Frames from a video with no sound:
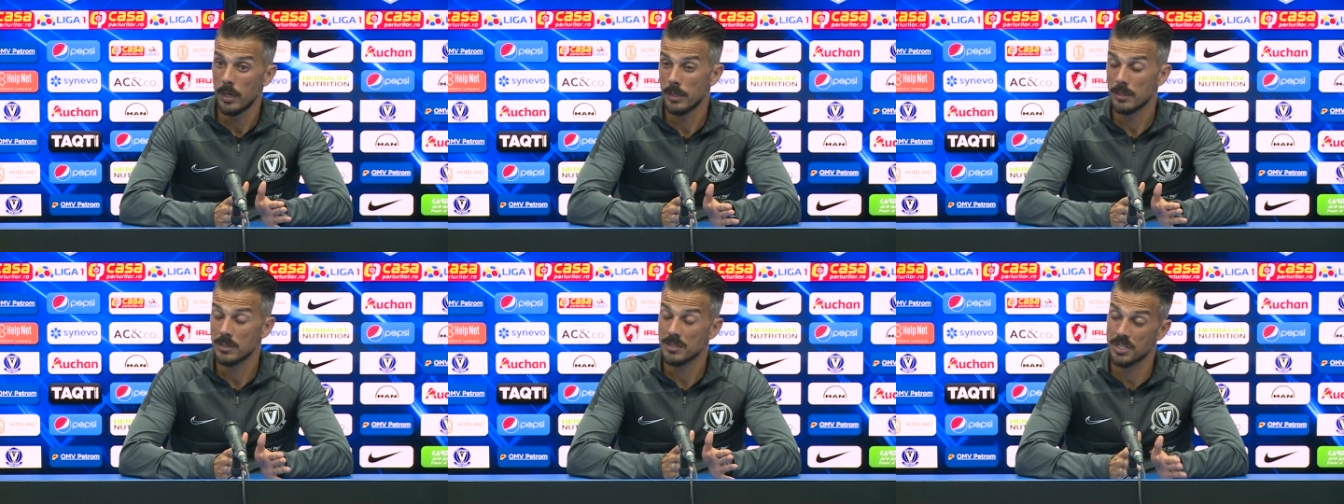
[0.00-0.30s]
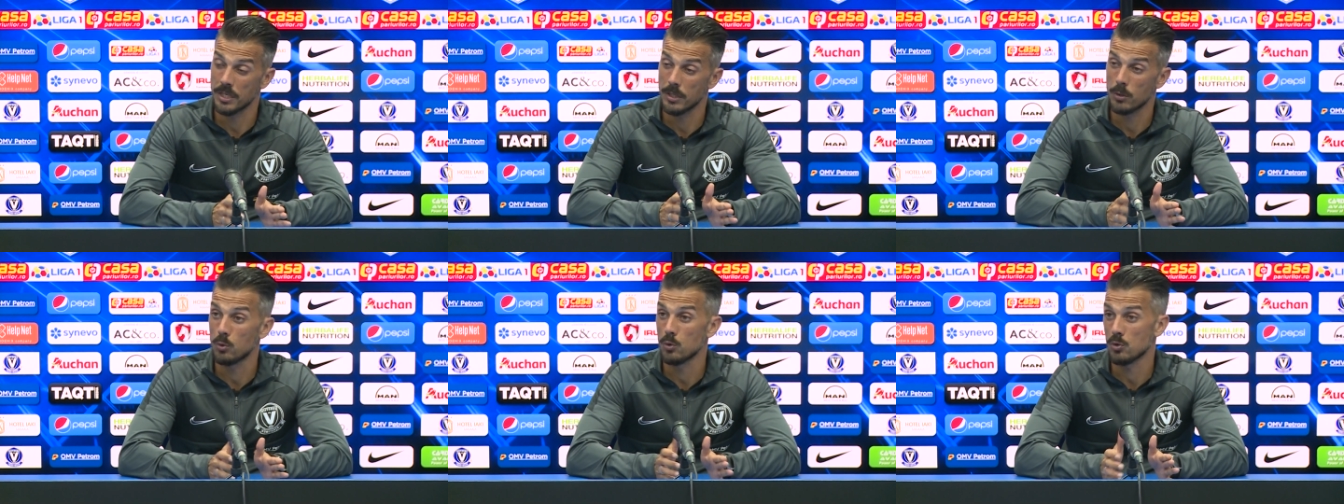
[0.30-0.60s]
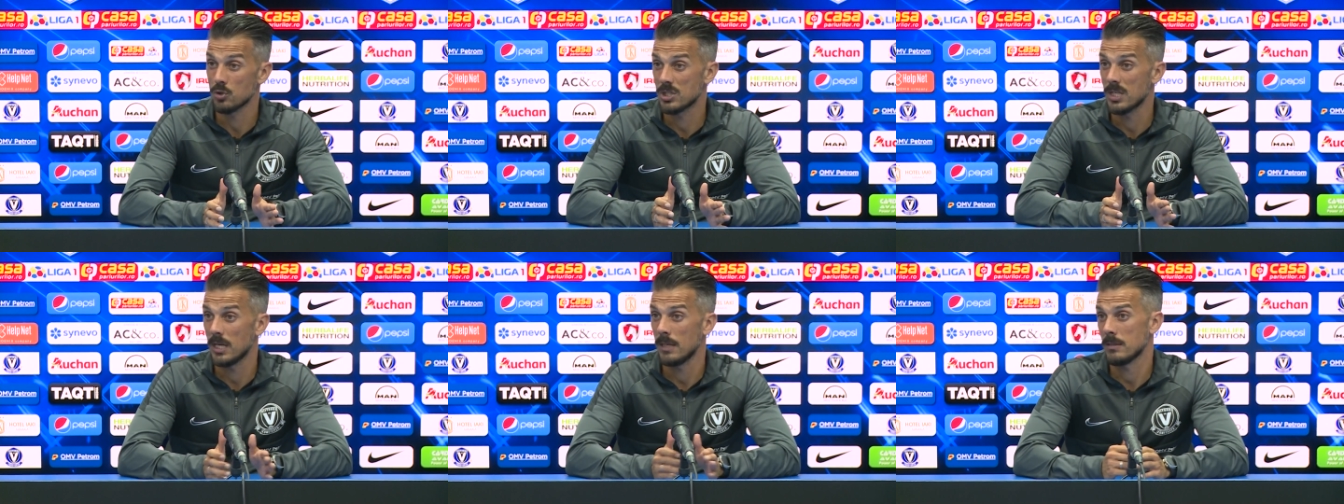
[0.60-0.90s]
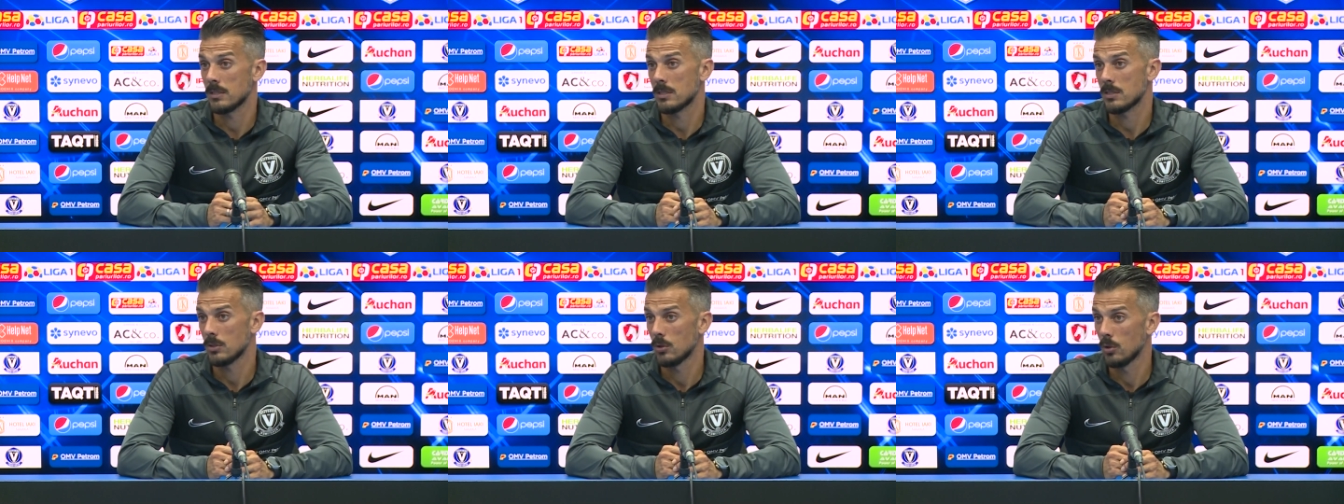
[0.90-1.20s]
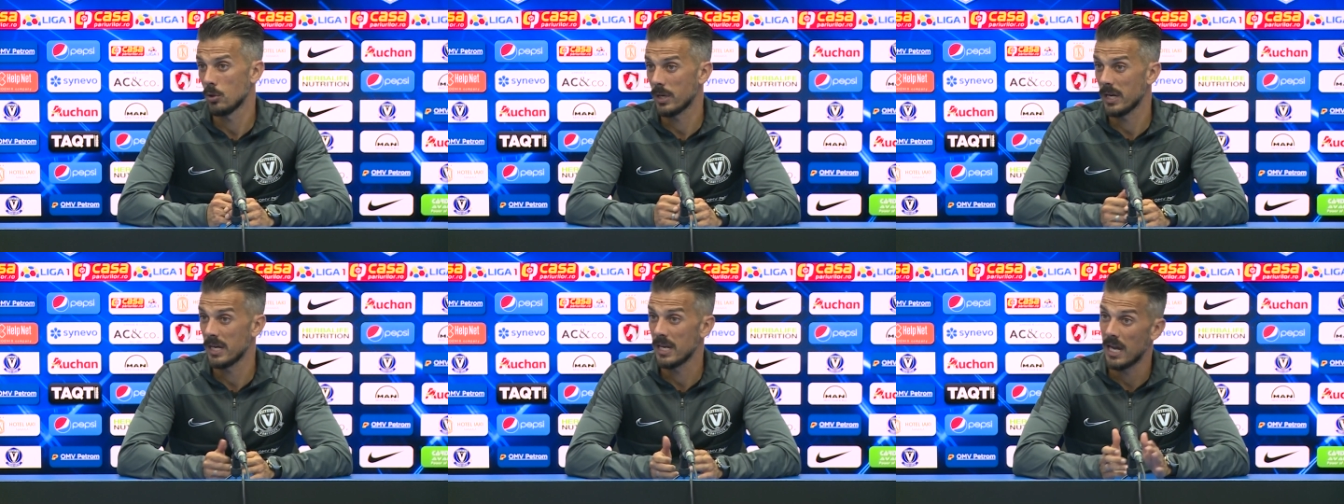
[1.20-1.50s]
circumstance,
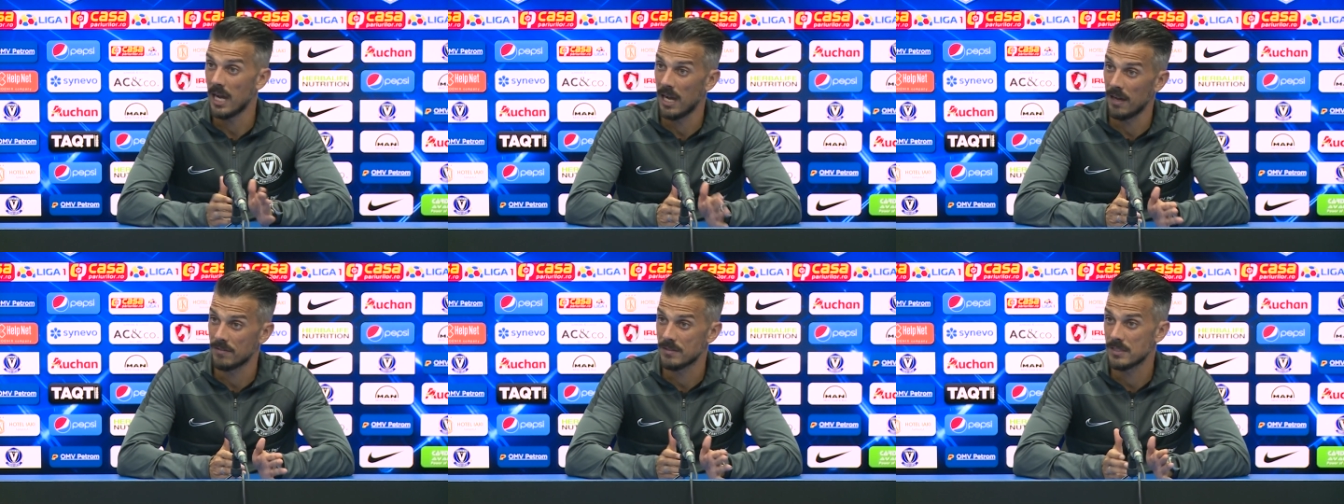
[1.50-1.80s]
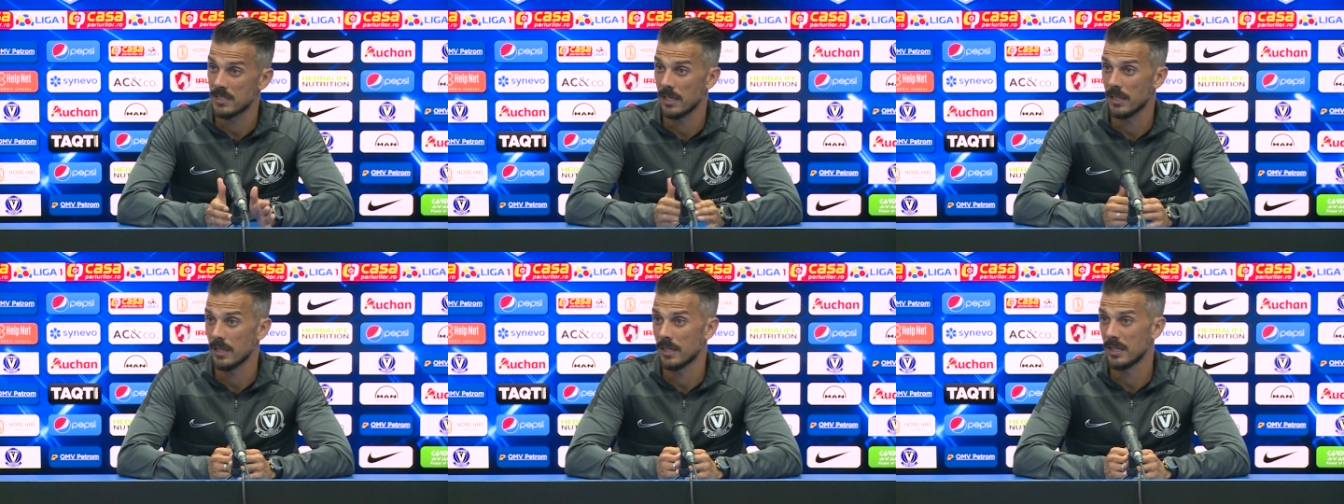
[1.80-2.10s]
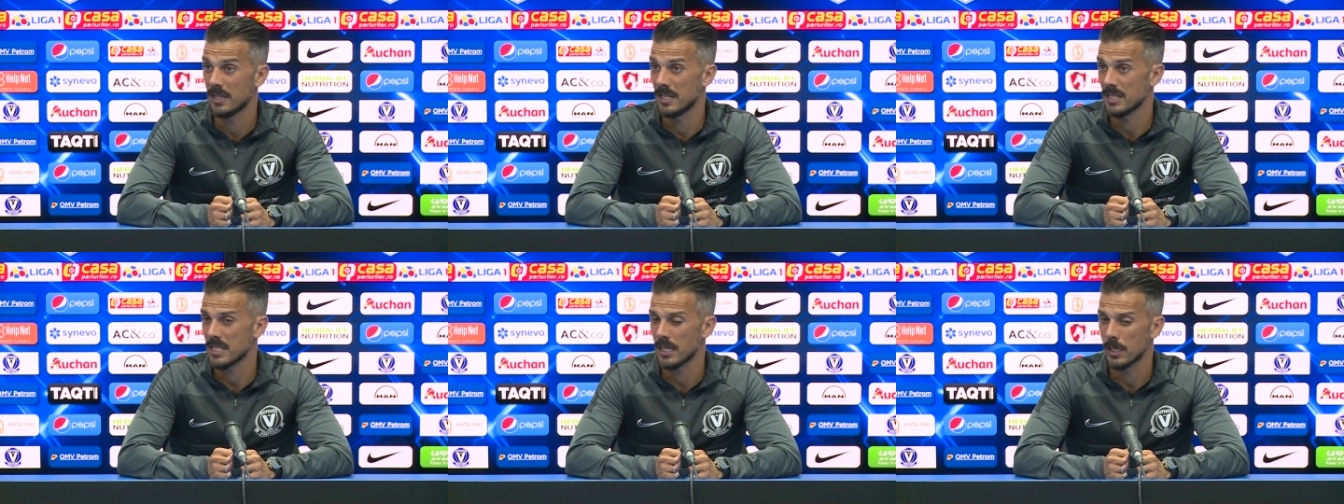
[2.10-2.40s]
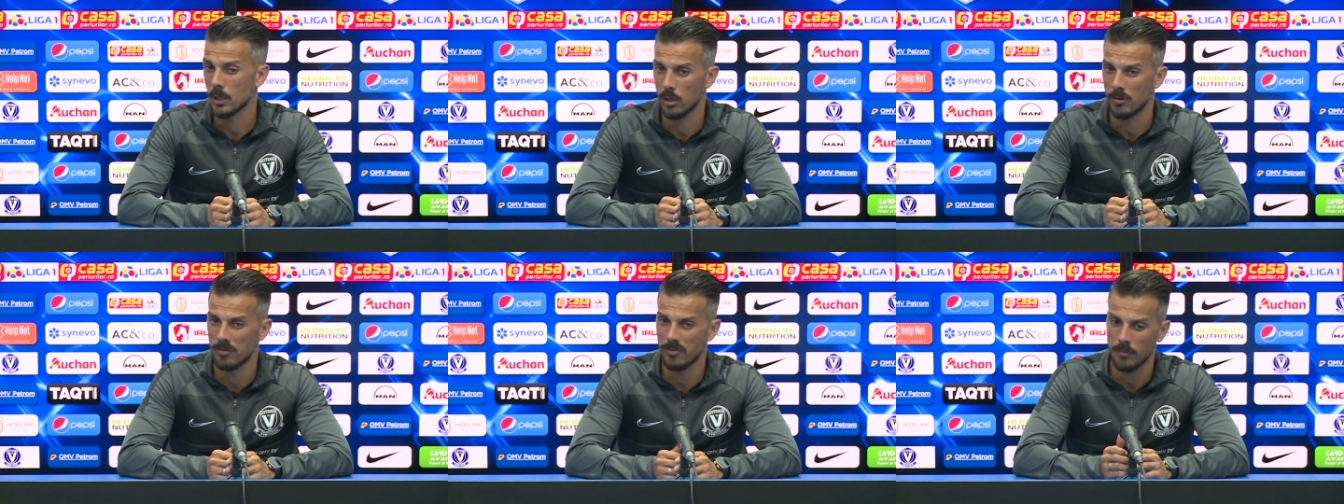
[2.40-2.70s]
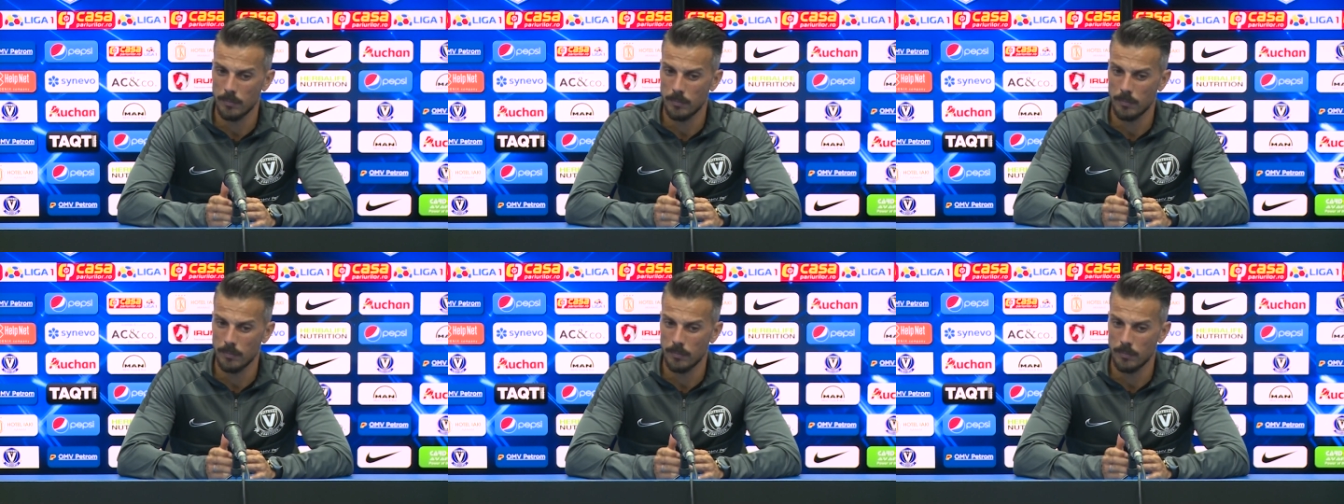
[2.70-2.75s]
okay, after the, the send off.